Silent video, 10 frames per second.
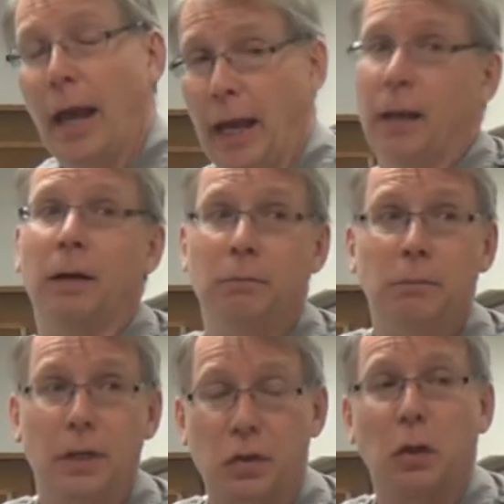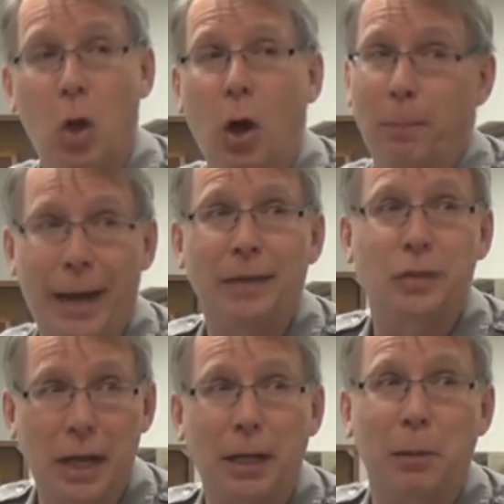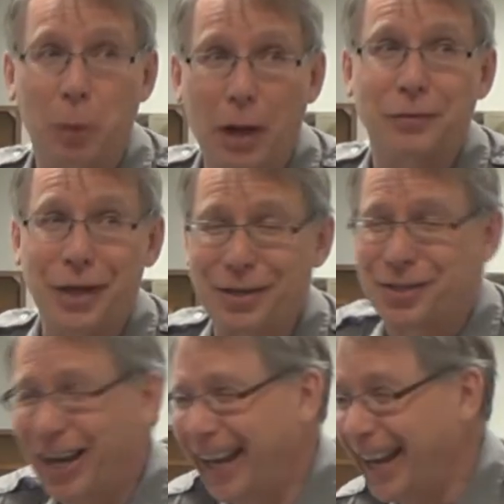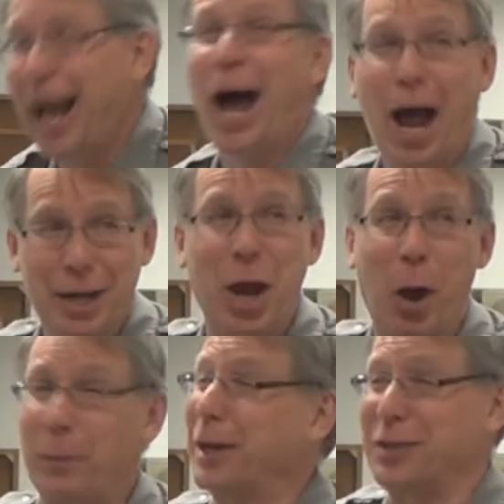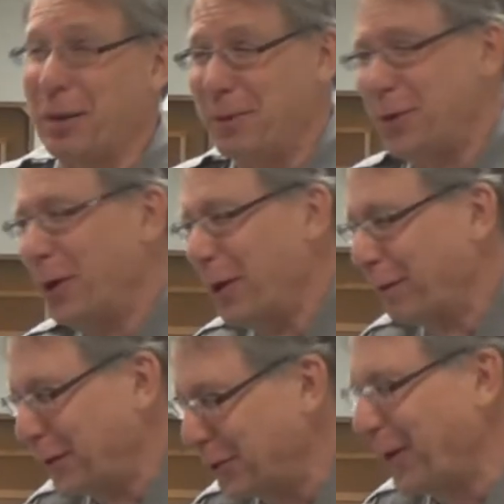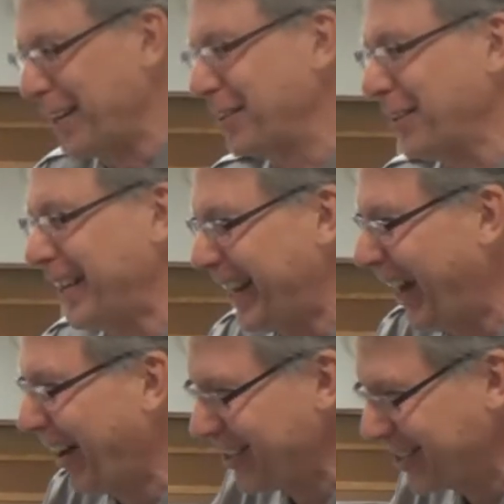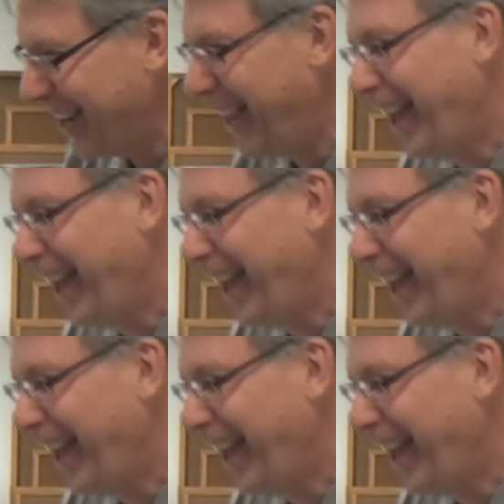And it's a long, painstaking process. I know because I've been doing it for 23 years.